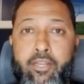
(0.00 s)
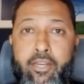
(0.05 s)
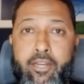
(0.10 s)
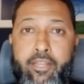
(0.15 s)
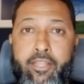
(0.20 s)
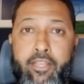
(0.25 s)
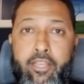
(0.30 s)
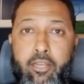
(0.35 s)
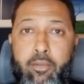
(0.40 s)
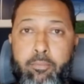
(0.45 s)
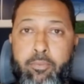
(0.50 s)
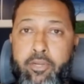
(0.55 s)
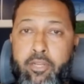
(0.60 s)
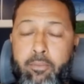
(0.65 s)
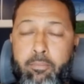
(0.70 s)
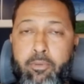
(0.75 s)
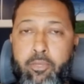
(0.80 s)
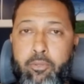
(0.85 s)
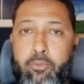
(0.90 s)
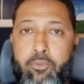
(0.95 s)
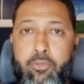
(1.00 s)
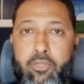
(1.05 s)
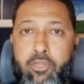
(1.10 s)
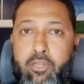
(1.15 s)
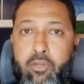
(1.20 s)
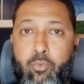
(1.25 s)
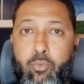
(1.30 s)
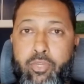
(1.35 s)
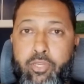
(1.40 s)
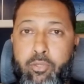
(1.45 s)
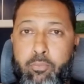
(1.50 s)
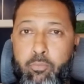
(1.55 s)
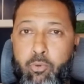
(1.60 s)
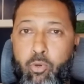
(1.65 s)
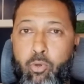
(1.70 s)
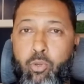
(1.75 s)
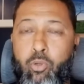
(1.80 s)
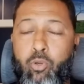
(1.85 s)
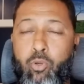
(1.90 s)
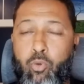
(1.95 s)
getting lbw uh, when you
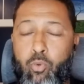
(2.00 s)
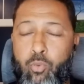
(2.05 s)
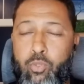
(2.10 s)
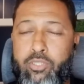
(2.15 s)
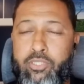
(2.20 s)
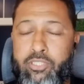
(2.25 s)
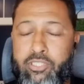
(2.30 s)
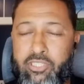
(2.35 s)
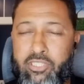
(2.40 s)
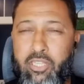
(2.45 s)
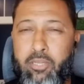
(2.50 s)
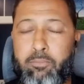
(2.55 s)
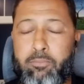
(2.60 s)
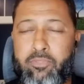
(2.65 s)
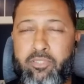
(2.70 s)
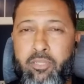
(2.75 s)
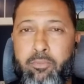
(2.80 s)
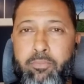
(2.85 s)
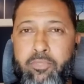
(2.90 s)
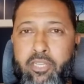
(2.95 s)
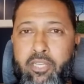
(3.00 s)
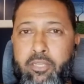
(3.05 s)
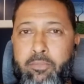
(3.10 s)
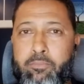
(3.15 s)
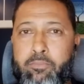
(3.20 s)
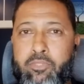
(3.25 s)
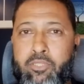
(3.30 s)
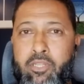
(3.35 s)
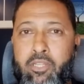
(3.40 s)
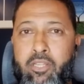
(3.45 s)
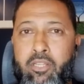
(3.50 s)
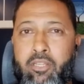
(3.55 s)
bowl over the stump sometimes